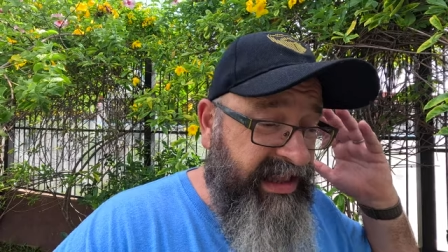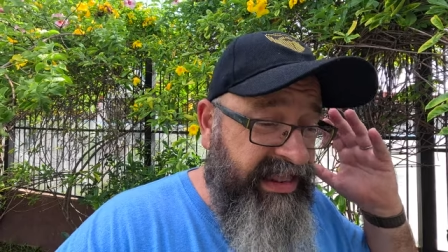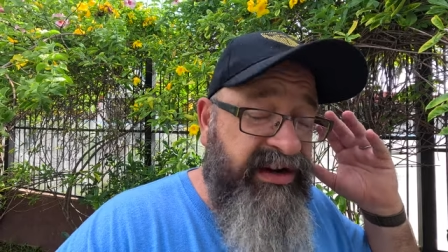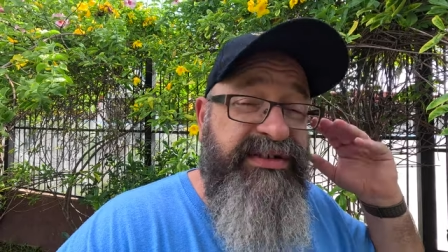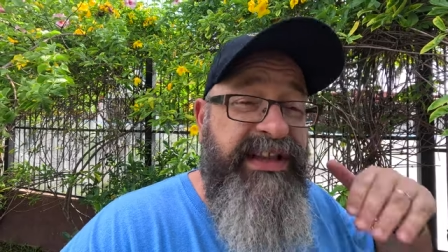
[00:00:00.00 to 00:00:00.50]

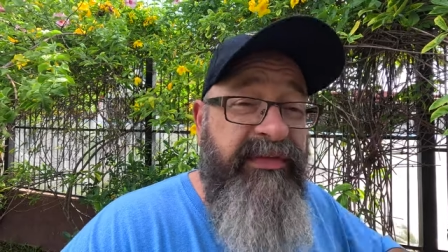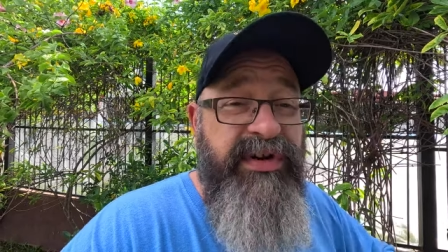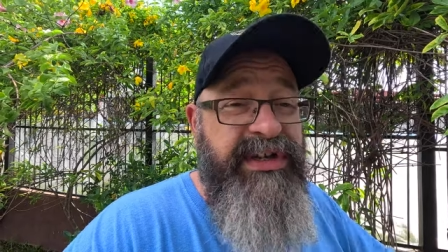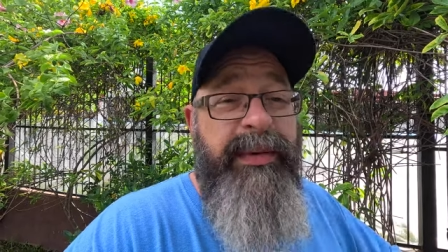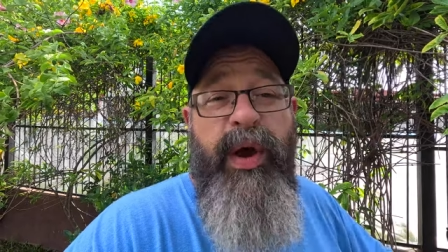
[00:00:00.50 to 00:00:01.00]
There's never a
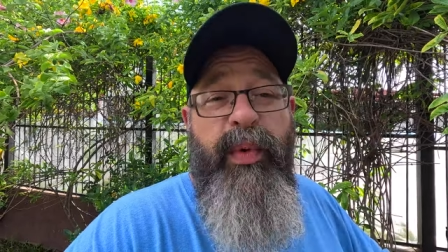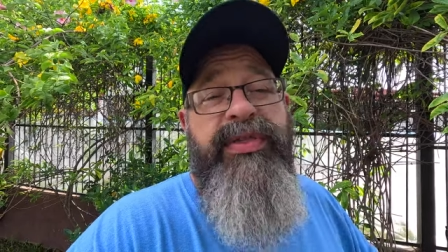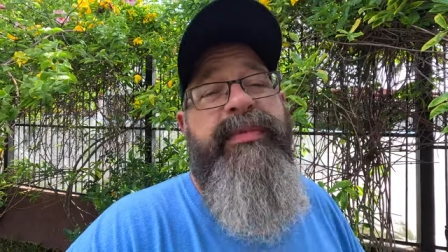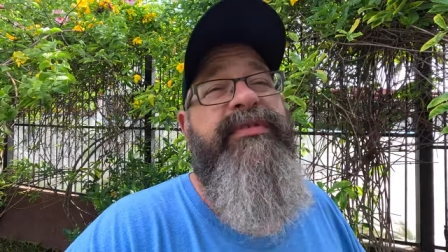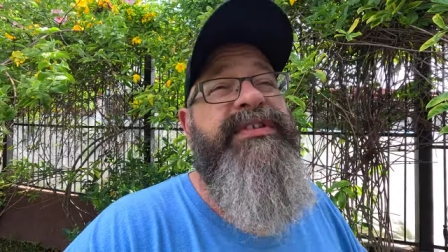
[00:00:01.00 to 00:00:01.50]
time I
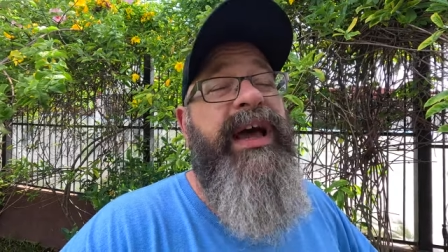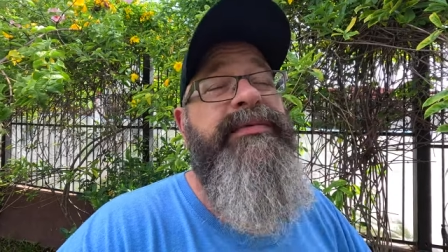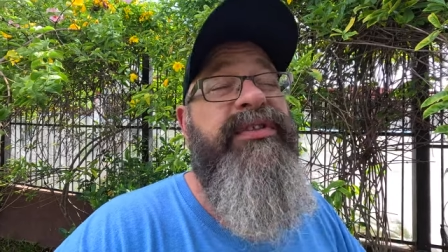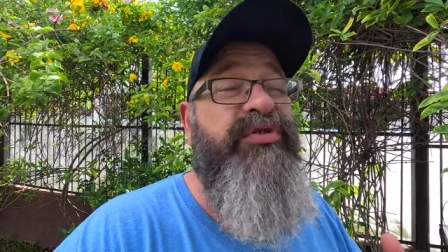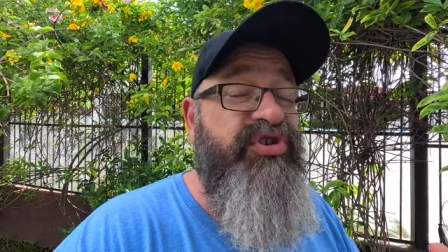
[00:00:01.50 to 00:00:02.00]
want them. There's times
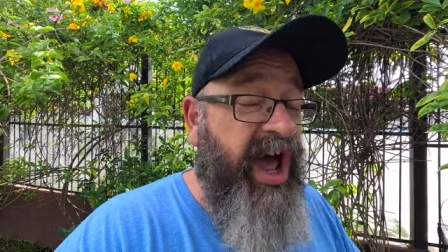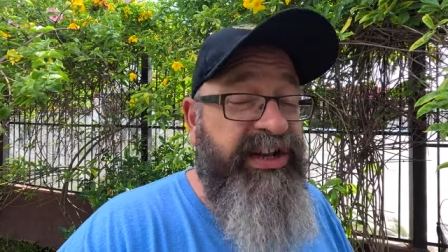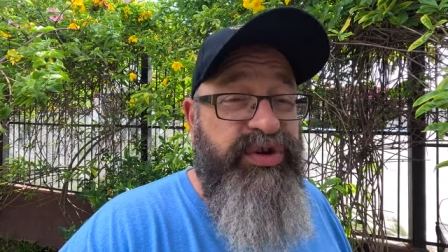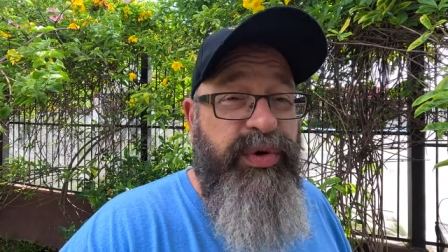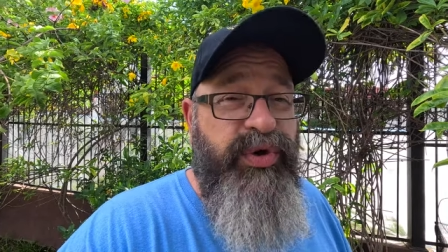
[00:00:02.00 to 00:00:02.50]
that they're not
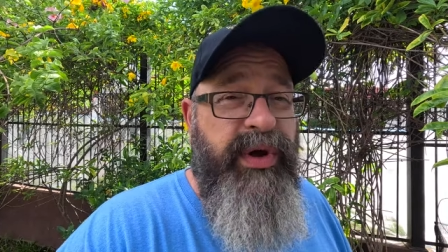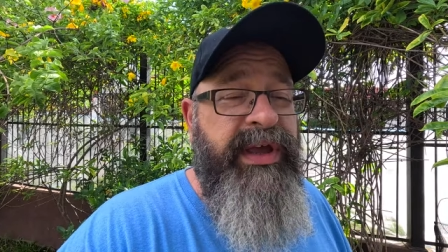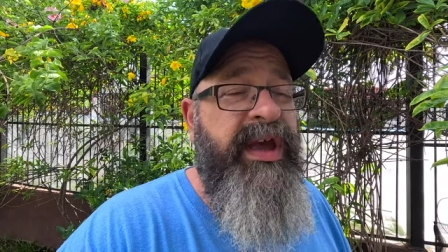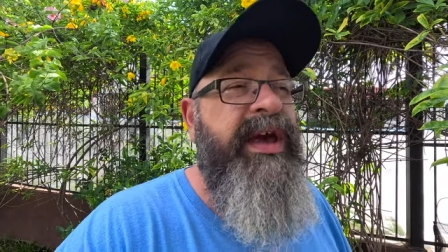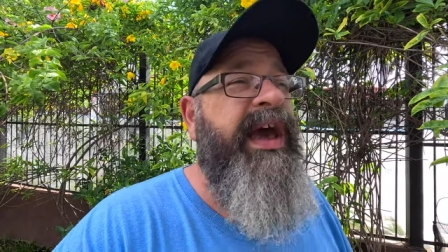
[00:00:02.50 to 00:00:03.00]
too annoying